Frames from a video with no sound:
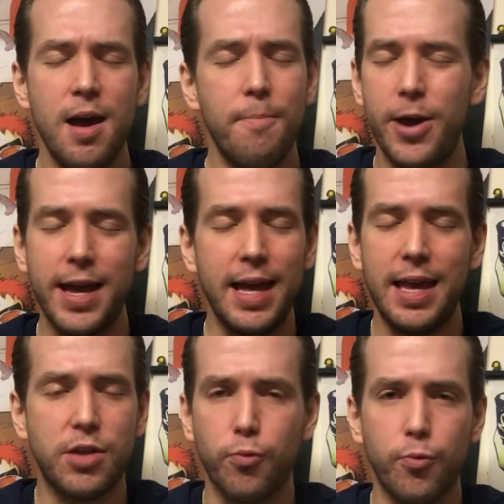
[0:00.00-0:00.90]
But
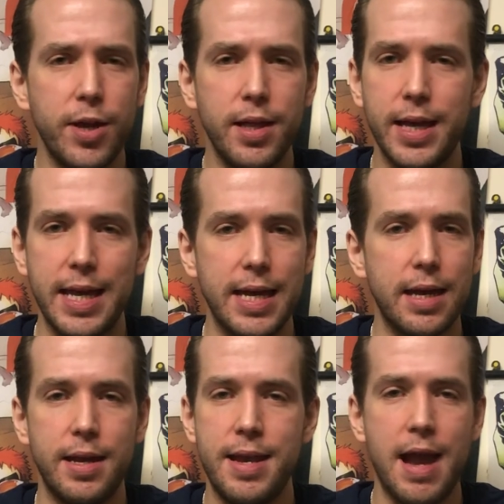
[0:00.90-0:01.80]
it's
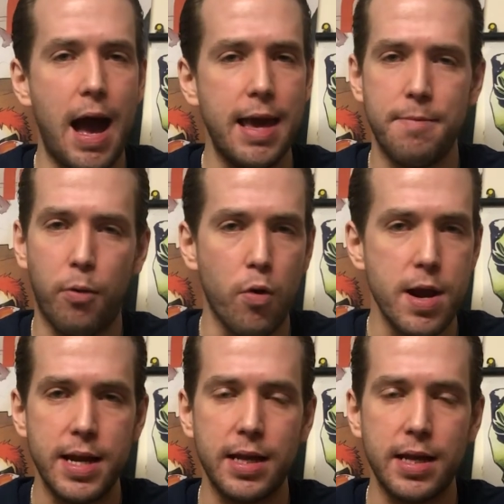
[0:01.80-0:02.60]
really not important.